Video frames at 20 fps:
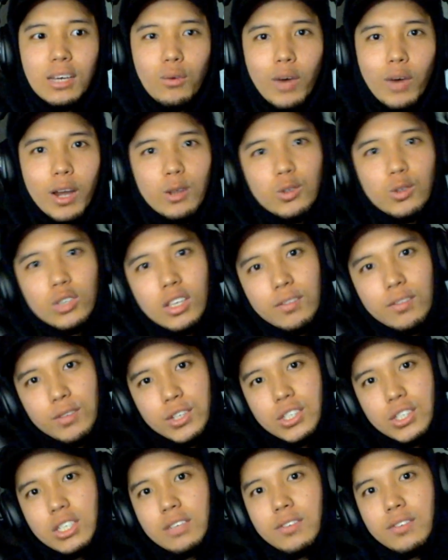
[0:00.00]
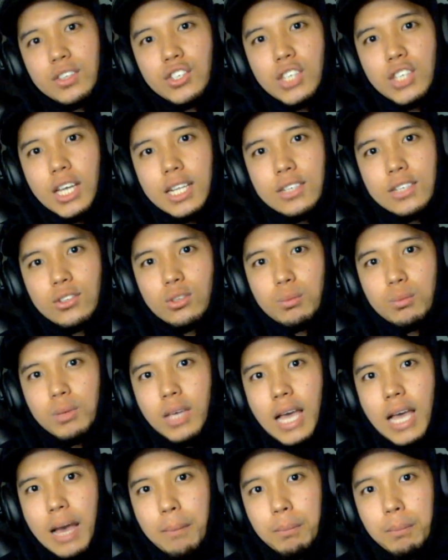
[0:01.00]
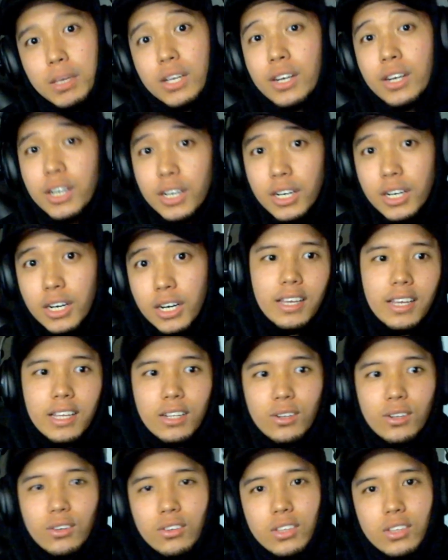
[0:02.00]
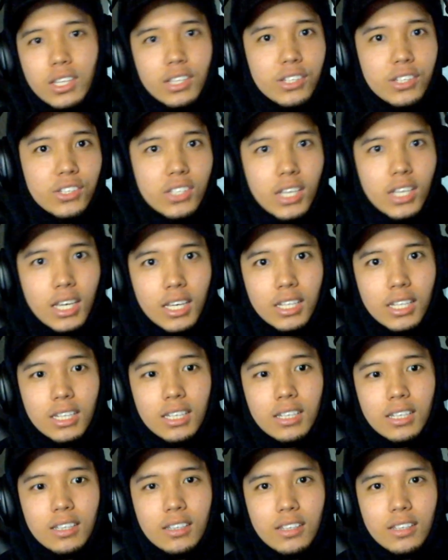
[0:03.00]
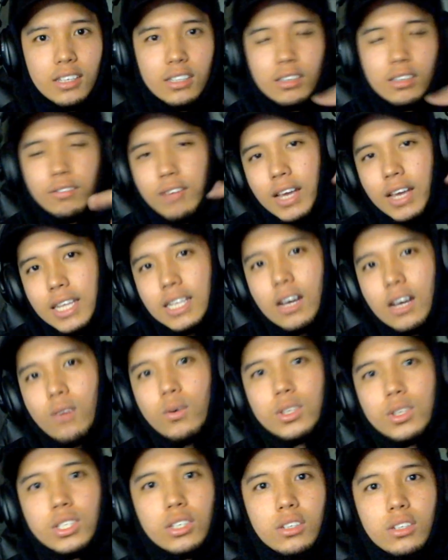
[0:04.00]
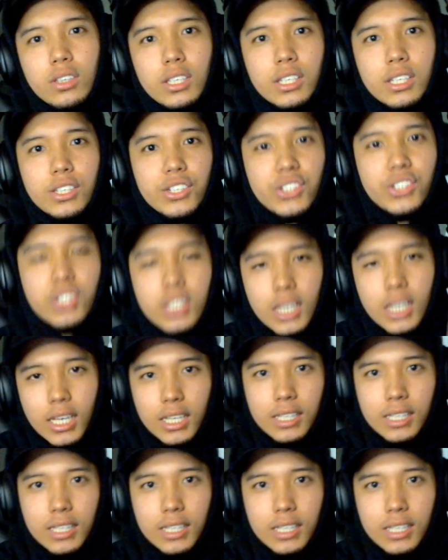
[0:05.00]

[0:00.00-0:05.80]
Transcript: Why don't you give yourself a chance to be happier and look the other side and find out what's on the other side?